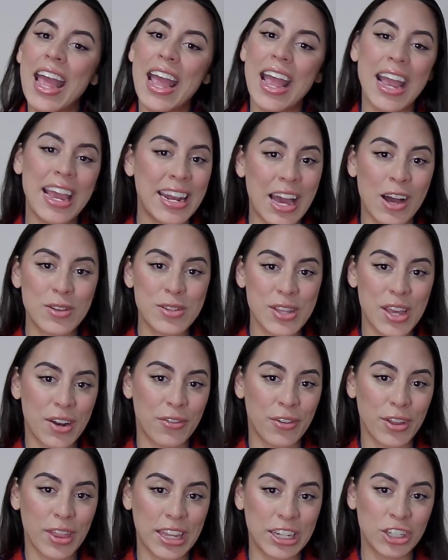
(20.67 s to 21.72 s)
and outside of
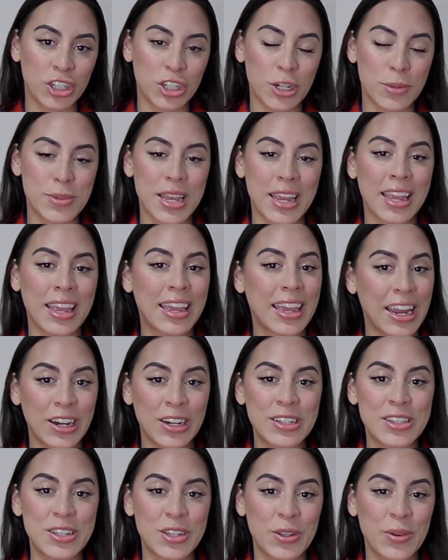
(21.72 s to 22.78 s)
relationships. I can
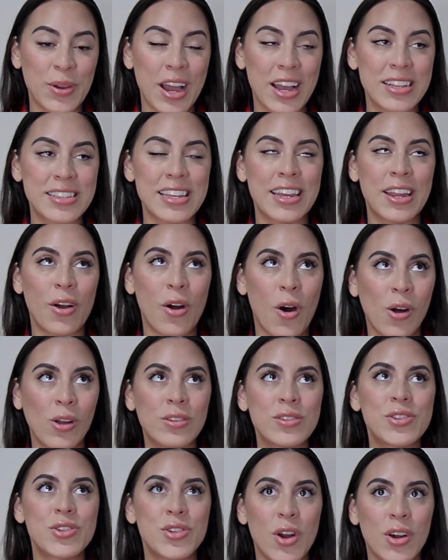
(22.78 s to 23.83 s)
guarantee you guys it all
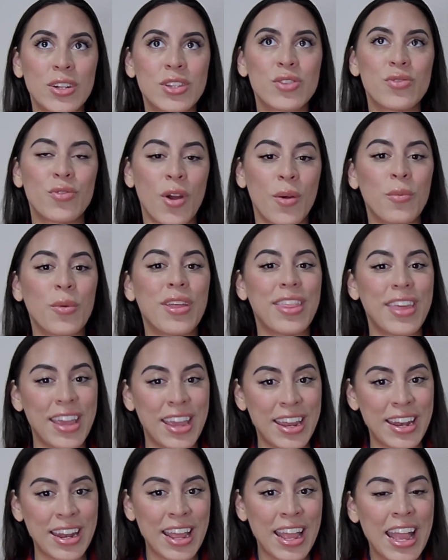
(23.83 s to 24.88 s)
starts from
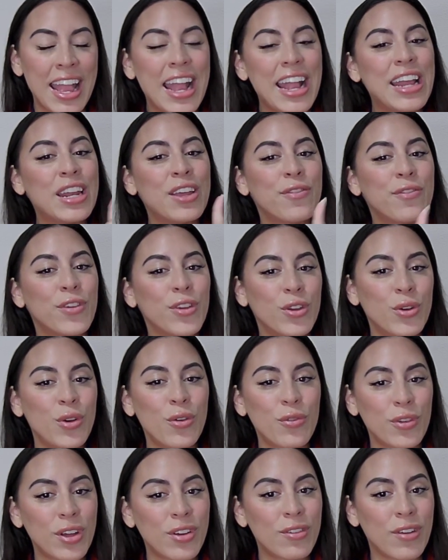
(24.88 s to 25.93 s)
within, and if you don't
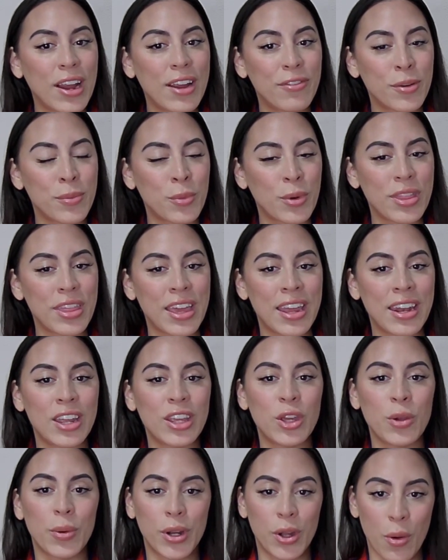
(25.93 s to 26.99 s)
feel right from within,
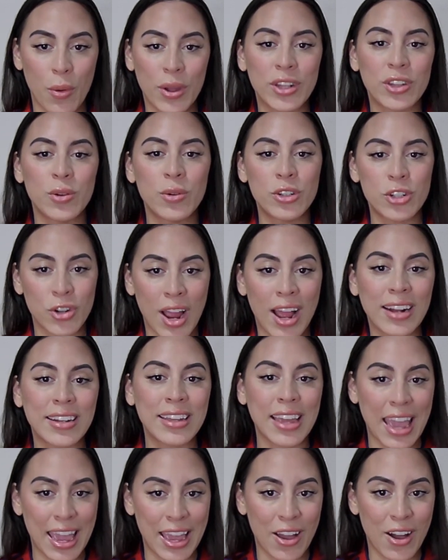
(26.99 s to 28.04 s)
you are going to attract
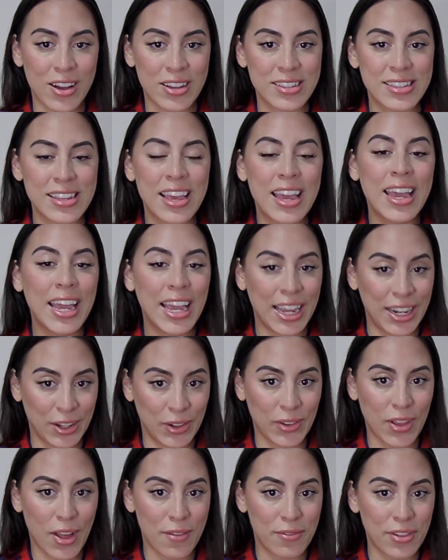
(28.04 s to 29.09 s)
chaos in your
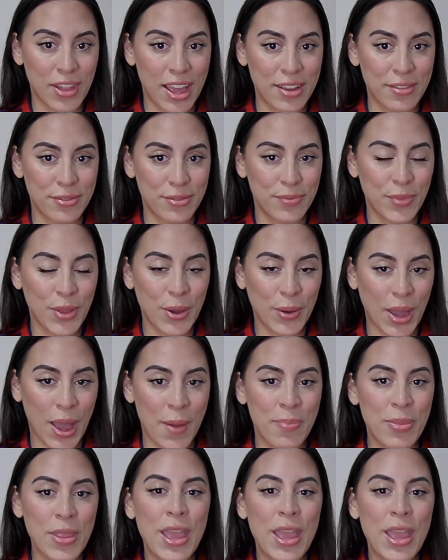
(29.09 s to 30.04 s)
love life. Okay.